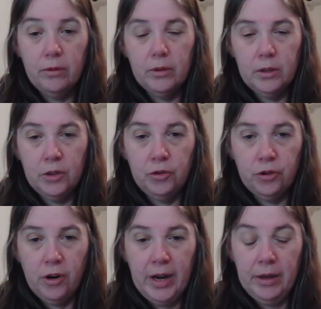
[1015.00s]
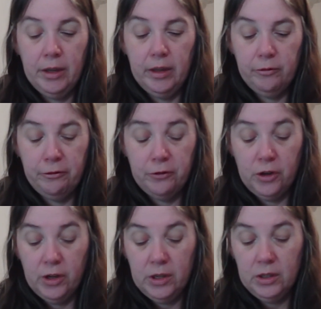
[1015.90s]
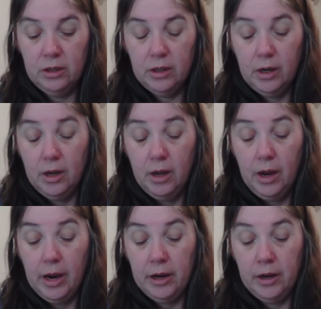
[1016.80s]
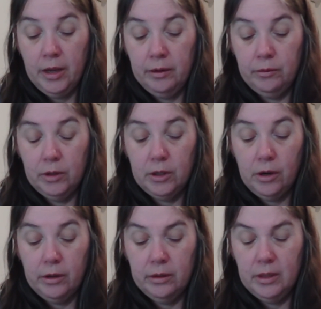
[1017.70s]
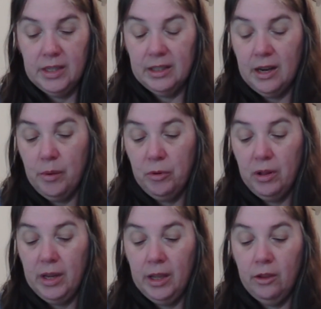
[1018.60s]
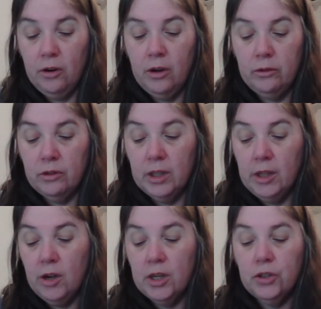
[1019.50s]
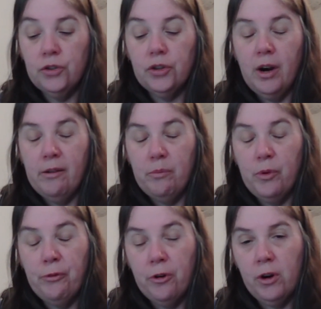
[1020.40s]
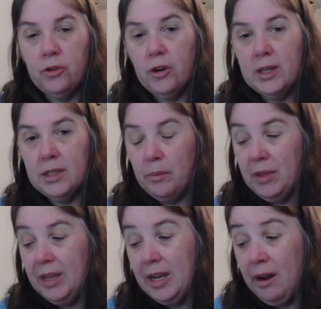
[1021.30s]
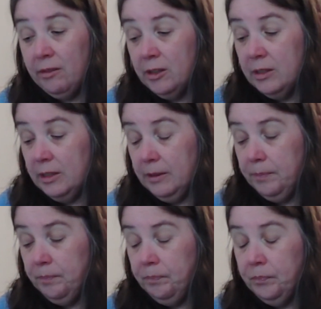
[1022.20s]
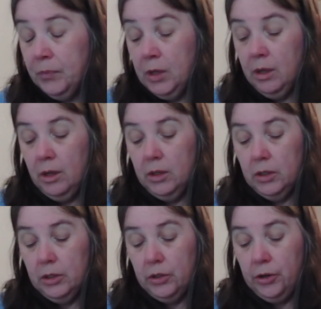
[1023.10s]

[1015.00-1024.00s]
to try first. And there's a couple here that I would really like to try before I try some of the others. So